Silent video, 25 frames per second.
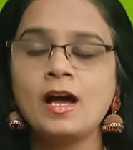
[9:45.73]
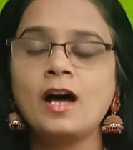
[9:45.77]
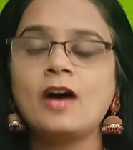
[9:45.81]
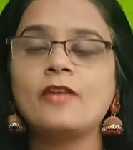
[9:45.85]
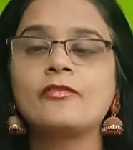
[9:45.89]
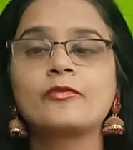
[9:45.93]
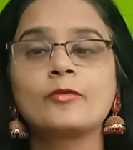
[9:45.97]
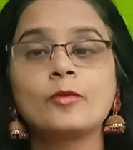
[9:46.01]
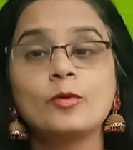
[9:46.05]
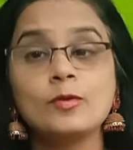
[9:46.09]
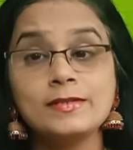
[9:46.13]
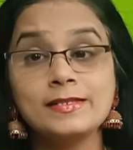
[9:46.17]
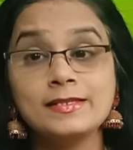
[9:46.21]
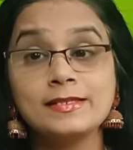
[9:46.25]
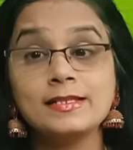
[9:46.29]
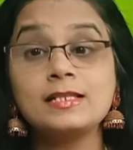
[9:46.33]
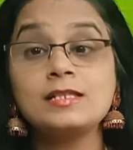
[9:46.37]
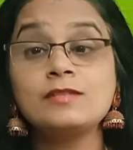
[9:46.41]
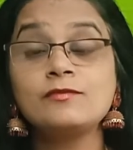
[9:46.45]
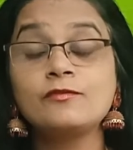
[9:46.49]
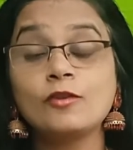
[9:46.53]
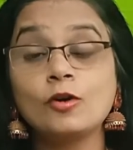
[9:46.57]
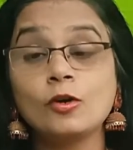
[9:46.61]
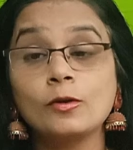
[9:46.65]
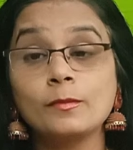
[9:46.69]
Of course,
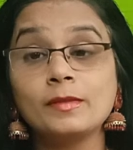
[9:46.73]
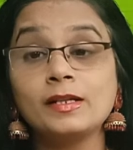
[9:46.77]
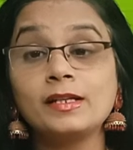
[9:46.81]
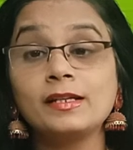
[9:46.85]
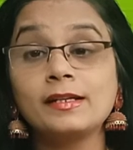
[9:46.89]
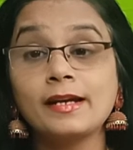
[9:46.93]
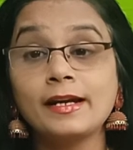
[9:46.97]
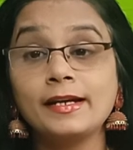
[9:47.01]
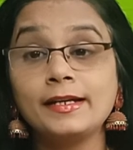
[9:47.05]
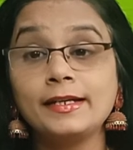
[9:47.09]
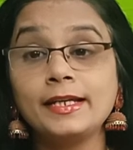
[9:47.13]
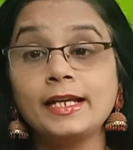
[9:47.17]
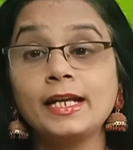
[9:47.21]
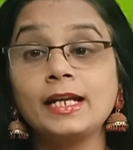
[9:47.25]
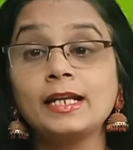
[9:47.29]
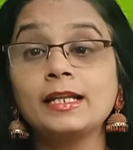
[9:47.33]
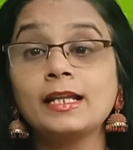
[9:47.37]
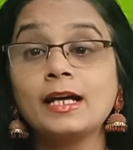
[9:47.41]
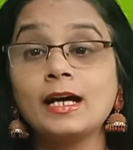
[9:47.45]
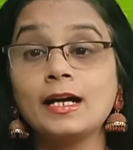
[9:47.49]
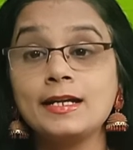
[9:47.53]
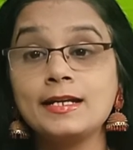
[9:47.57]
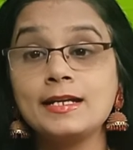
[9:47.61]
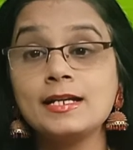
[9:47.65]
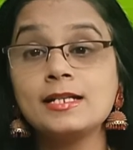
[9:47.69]
this formal writing in
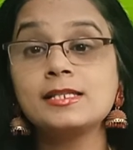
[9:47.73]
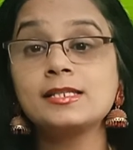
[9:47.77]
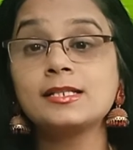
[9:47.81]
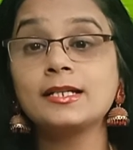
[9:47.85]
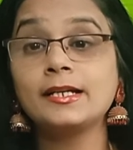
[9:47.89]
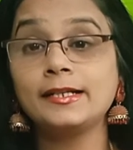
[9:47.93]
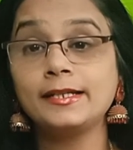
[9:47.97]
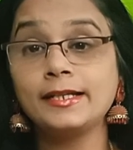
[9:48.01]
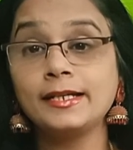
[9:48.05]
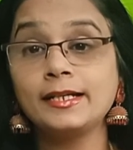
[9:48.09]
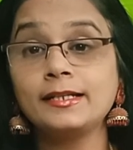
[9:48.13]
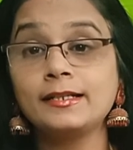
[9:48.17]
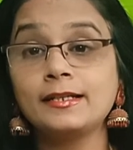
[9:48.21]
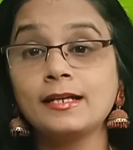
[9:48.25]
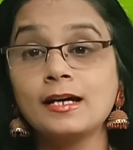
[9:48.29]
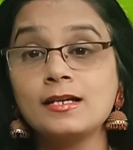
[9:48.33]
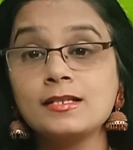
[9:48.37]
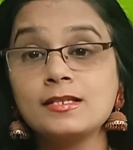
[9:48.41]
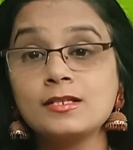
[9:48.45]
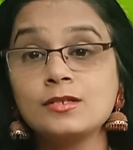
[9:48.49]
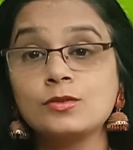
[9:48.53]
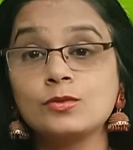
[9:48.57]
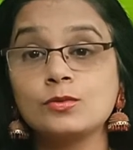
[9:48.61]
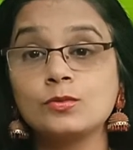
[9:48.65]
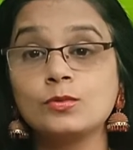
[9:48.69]
the IELTS writing
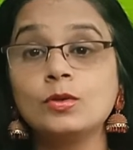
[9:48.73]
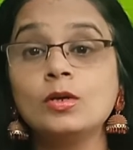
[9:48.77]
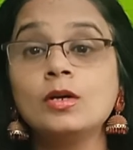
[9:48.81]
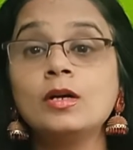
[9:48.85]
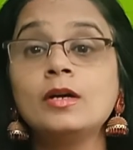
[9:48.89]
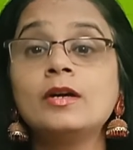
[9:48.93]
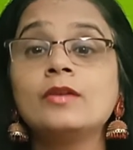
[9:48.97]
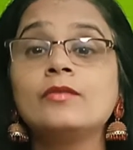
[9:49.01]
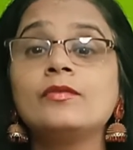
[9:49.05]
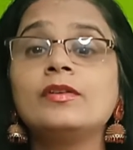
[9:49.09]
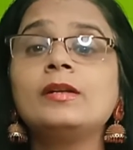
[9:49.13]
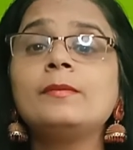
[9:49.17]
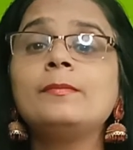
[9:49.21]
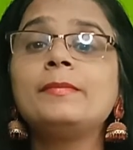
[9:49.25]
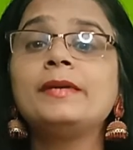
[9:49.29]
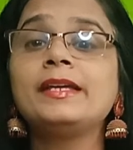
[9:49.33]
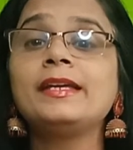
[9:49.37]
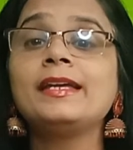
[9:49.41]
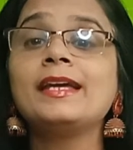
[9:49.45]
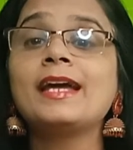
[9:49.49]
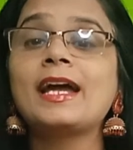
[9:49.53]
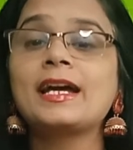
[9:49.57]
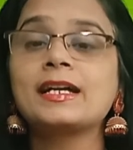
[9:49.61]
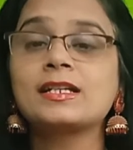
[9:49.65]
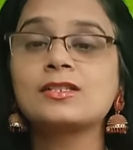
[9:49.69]
task 2 will
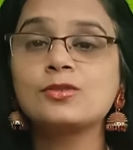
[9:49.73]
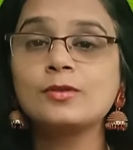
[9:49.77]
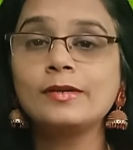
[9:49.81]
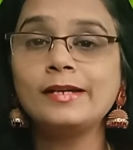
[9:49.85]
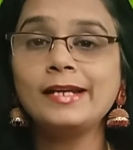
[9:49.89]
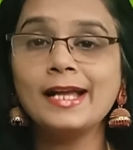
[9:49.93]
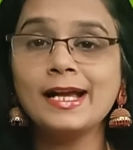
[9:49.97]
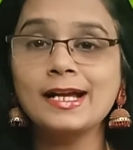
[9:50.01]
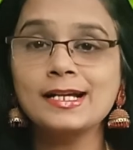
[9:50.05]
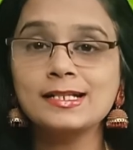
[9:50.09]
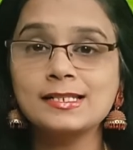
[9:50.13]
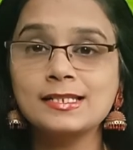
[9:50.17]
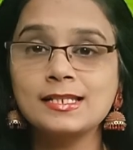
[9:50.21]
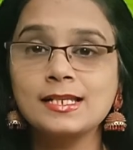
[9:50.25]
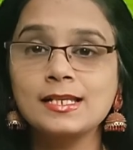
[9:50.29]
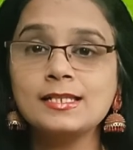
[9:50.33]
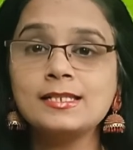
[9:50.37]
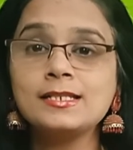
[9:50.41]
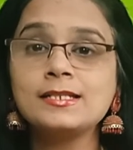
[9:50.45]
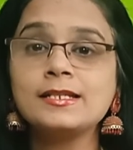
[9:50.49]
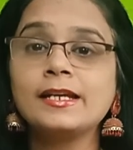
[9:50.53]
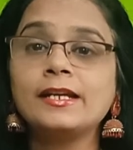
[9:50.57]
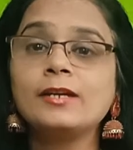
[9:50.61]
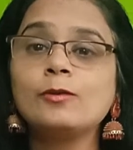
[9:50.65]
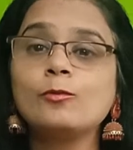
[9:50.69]
be actually
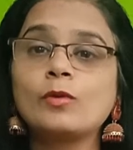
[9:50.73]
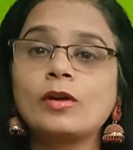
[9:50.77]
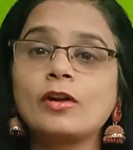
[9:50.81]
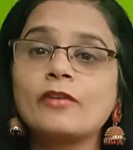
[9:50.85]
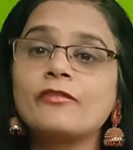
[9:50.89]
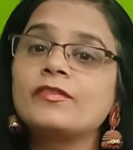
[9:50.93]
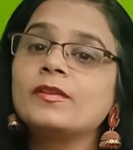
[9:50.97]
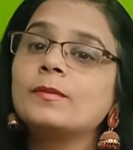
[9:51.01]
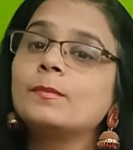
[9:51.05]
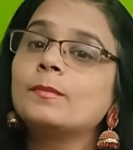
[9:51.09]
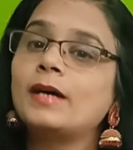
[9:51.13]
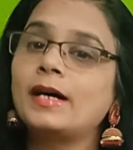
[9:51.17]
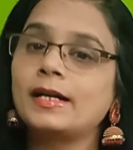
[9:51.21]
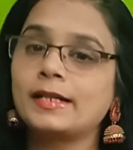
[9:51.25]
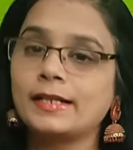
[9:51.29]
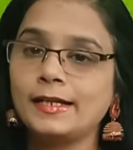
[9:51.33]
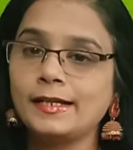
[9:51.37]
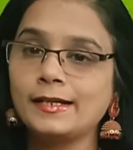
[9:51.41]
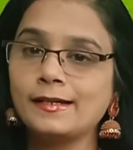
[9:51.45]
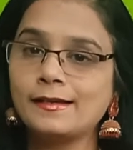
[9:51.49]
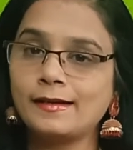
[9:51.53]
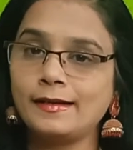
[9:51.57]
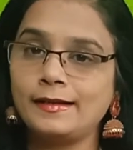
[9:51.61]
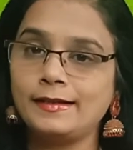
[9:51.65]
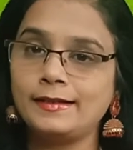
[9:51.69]
accessed in one of the
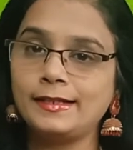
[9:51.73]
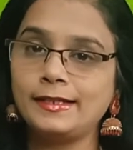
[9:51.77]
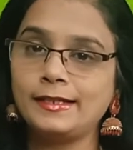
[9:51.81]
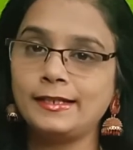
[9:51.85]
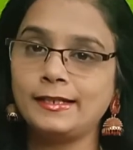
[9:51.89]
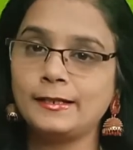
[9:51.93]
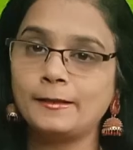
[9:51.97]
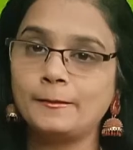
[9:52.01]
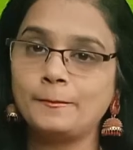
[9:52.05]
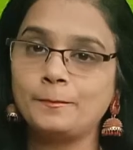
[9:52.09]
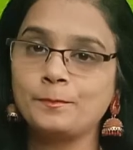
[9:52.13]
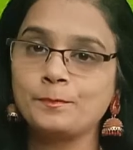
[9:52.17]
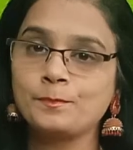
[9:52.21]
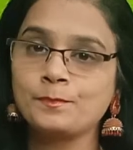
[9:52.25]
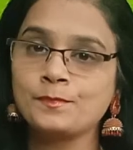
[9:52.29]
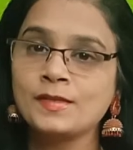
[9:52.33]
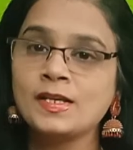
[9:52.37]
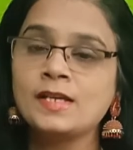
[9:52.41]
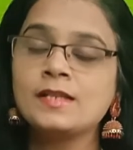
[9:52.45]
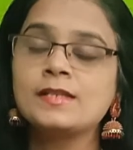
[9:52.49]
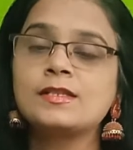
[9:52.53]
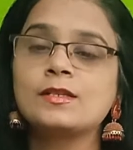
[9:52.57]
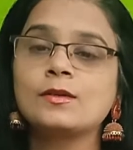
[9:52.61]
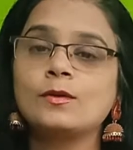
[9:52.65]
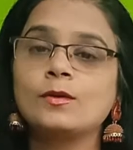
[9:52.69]
marking criteria.
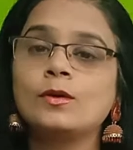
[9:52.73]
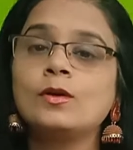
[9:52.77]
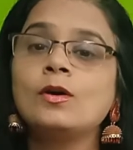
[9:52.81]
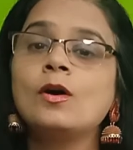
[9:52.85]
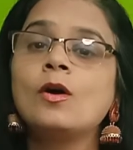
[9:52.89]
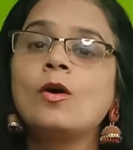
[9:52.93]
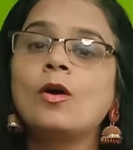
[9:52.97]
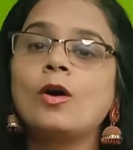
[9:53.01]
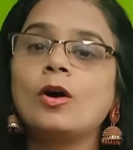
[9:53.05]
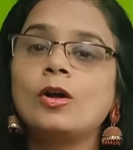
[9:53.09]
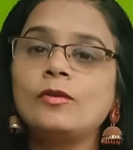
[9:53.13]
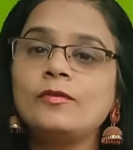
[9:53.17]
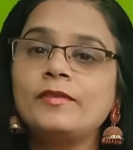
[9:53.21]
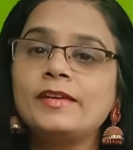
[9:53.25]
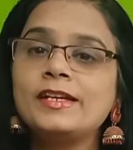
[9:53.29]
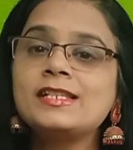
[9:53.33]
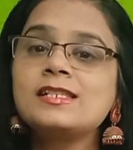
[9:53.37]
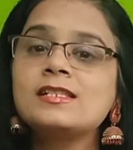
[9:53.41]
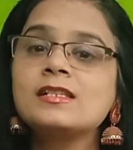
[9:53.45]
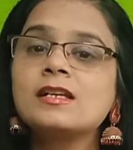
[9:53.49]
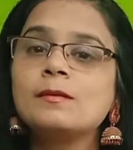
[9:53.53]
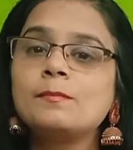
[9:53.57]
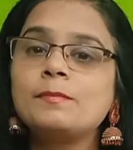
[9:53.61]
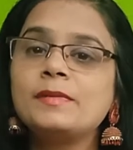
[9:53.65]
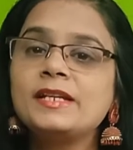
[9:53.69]
So,
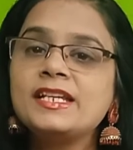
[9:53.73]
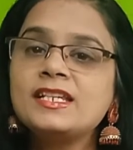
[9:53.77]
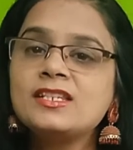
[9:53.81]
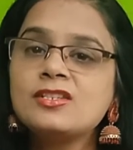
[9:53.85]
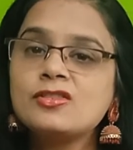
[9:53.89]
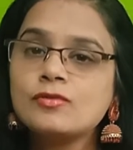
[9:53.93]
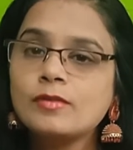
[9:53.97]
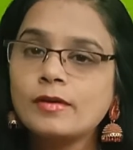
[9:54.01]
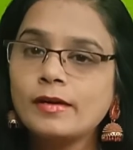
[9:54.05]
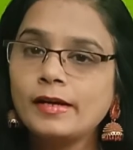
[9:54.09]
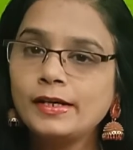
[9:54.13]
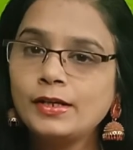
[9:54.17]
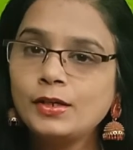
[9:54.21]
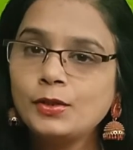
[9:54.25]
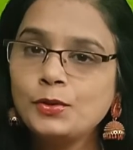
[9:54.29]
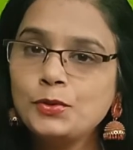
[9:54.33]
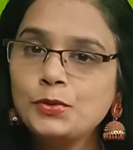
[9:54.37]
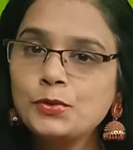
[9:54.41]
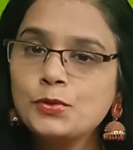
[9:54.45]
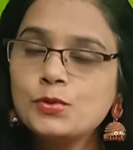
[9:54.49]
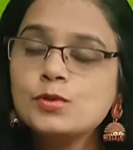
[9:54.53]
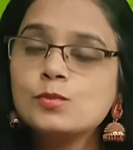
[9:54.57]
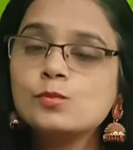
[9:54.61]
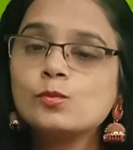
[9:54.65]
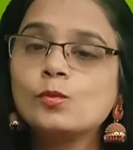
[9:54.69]
always please try to
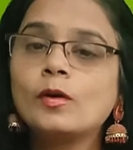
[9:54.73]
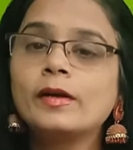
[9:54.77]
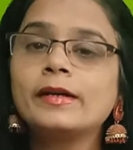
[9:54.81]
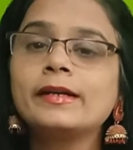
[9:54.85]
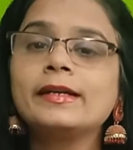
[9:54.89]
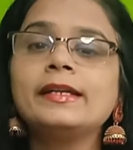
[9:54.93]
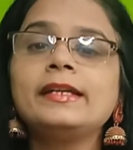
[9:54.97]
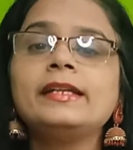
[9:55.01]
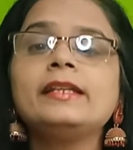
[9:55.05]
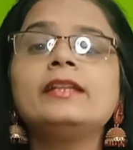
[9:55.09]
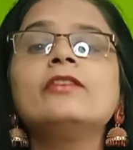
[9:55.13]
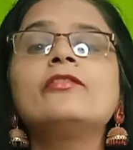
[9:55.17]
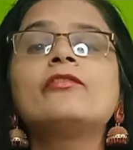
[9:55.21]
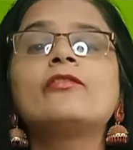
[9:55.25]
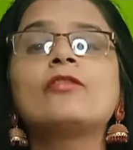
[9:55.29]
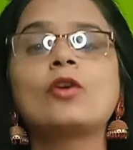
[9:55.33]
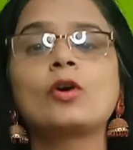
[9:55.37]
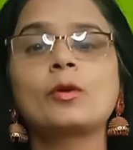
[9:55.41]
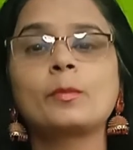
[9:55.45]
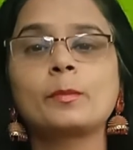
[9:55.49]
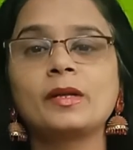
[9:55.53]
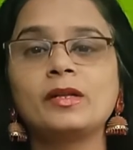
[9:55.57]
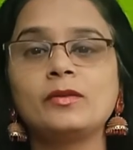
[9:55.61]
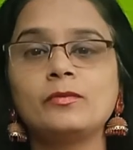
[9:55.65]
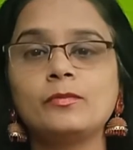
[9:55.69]
use only the
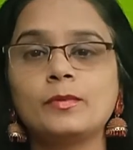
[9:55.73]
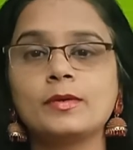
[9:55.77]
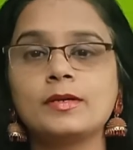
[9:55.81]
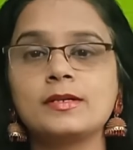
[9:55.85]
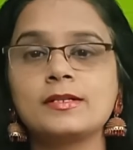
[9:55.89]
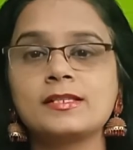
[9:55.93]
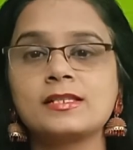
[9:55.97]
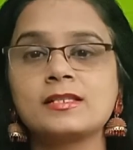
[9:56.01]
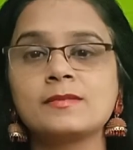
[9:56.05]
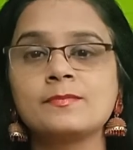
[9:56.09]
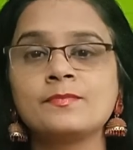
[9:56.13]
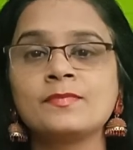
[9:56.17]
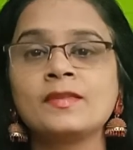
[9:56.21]
formal words.